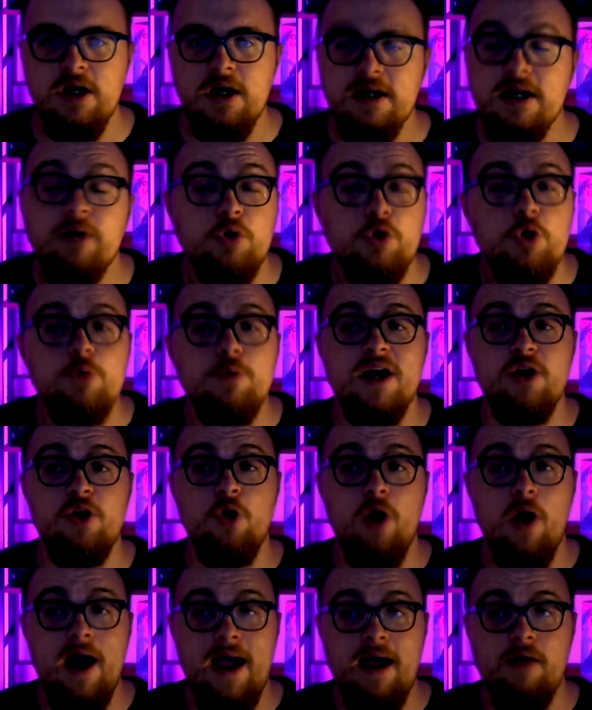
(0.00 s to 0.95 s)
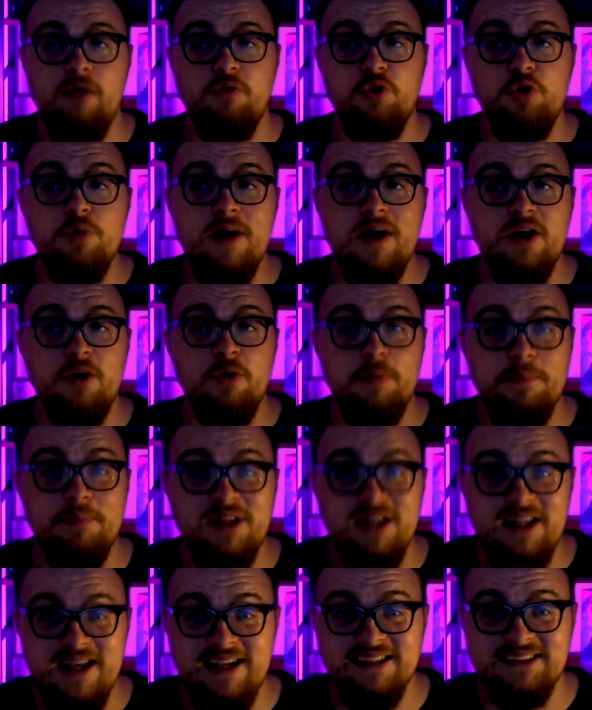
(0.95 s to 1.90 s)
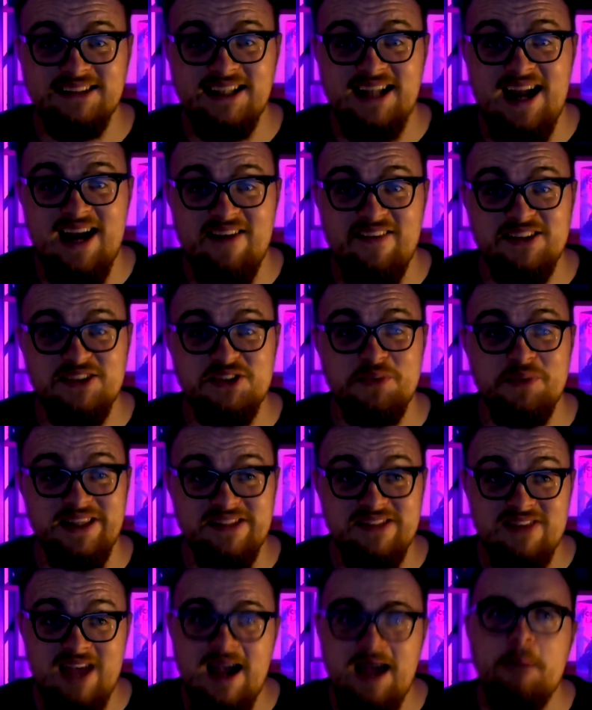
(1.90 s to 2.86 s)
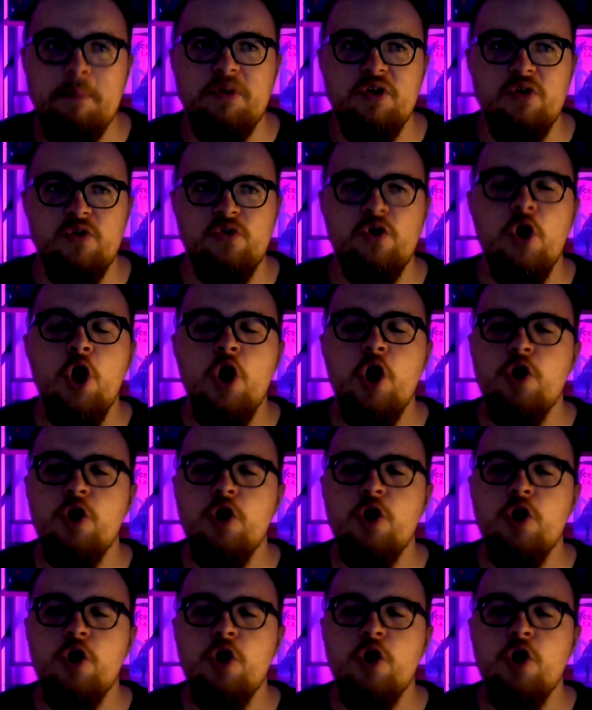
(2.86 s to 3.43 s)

Now, you might not be playing as the character when this happens,